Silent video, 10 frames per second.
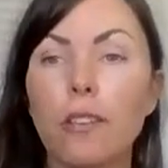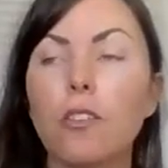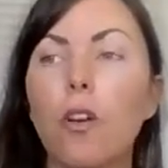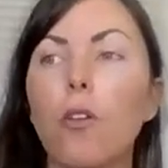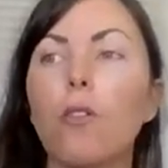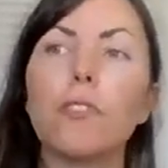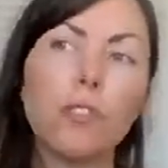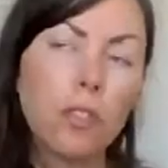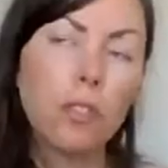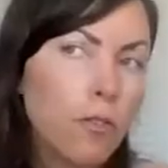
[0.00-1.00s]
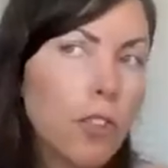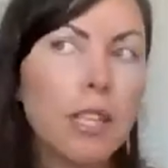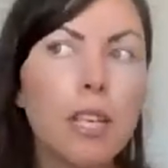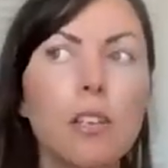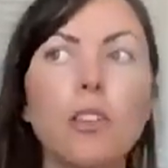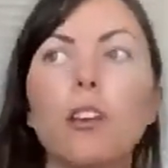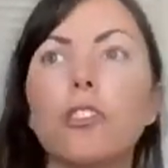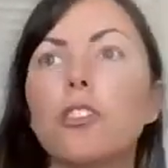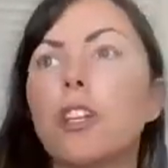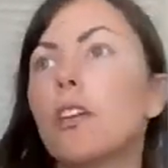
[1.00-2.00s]
So if you're still feeling
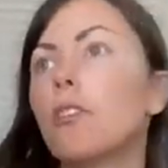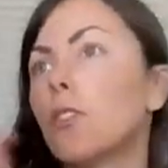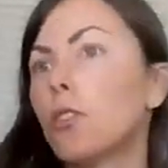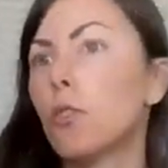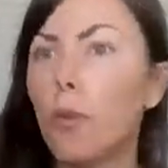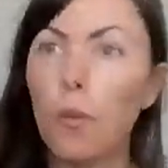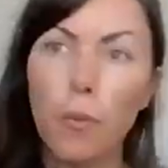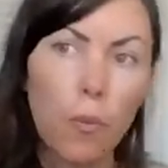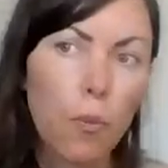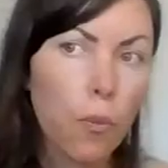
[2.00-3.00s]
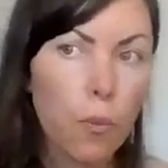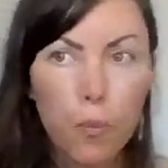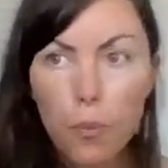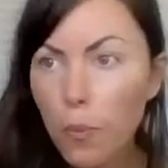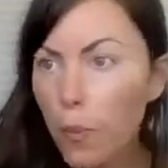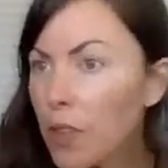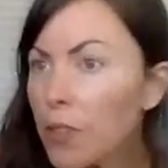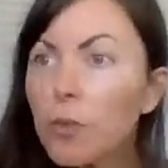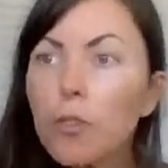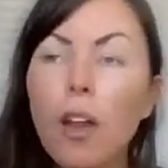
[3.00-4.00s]
exhaustion, or you went
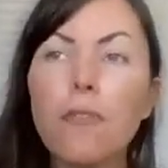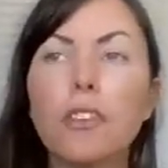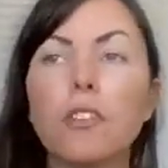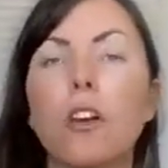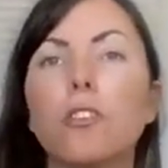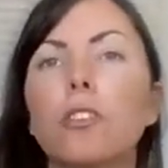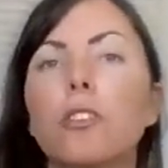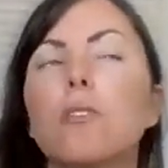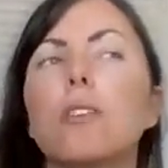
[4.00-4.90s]
through a lot of exhaustion,